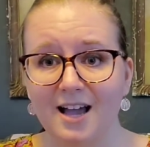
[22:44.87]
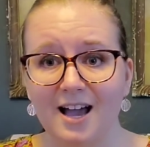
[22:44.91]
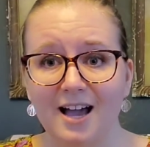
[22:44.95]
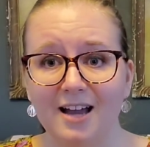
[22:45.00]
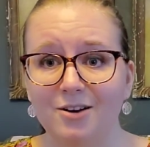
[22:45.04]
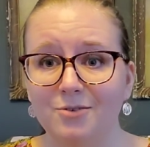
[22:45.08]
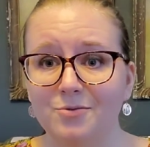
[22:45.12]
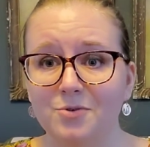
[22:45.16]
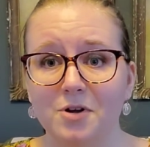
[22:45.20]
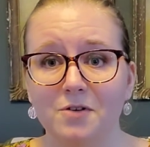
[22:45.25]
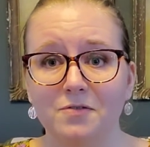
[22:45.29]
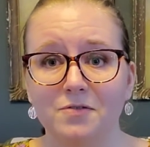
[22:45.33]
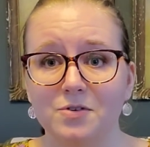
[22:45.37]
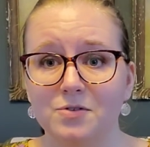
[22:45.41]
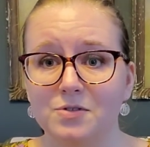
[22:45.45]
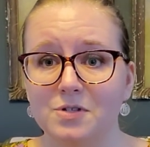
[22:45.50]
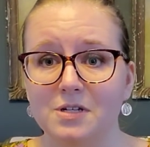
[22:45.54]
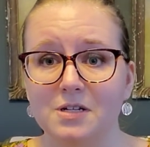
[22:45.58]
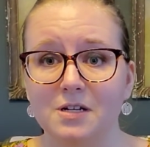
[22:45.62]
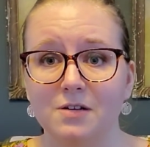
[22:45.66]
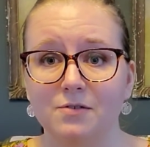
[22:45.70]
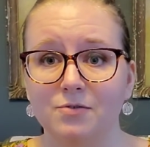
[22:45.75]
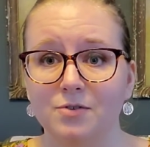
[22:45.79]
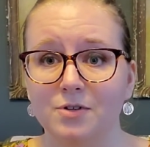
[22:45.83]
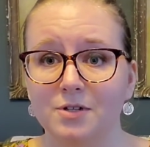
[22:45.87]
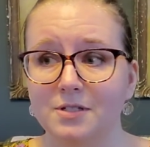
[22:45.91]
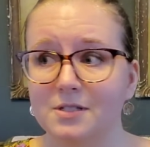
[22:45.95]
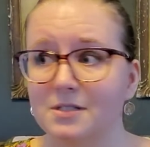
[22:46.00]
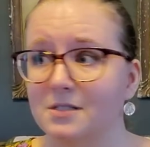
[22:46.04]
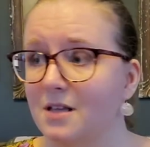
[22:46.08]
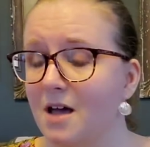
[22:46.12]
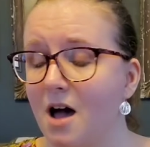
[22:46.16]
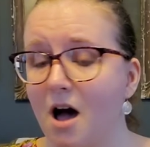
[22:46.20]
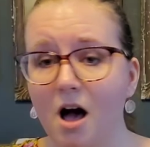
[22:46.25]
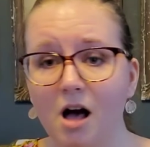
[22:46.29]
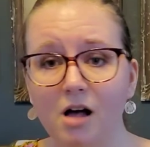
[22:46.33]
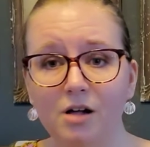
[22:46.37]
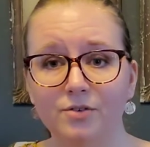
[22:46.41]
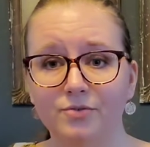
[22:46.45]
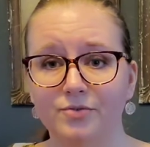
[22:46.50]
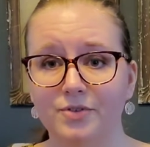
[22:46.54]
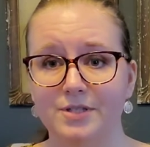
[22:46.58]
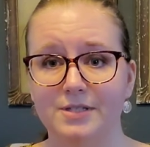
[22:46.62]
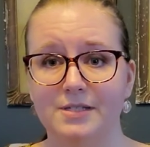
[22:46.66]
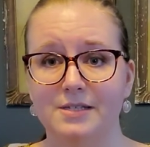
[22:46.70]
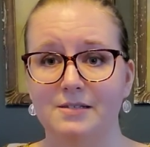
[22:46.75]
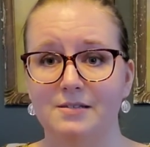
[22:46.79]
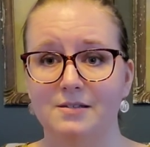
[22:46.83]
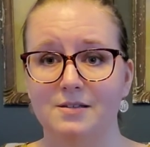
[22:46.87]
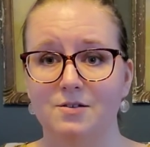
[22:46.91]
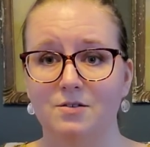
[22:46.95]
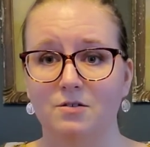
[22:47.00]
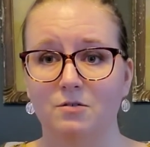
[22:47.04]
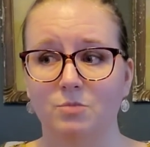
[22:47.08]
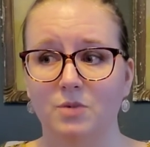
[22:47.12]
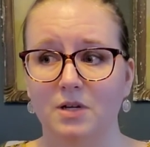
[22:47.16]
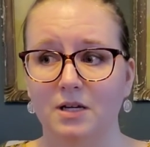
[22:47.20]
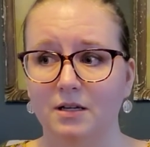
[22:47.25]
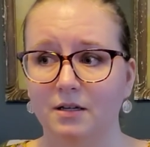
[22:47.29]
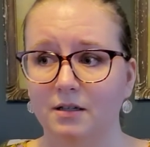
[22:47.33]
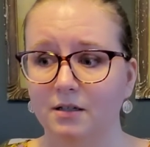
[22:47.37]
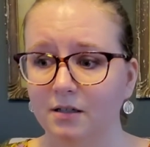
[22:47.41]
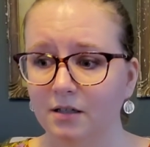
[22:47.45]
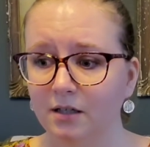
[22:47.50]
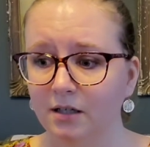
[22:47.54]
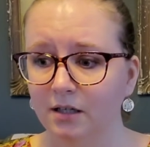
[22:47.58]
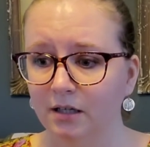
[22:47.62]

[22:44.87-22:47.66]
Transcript: I don't know if there's a difference. All of this is new to me.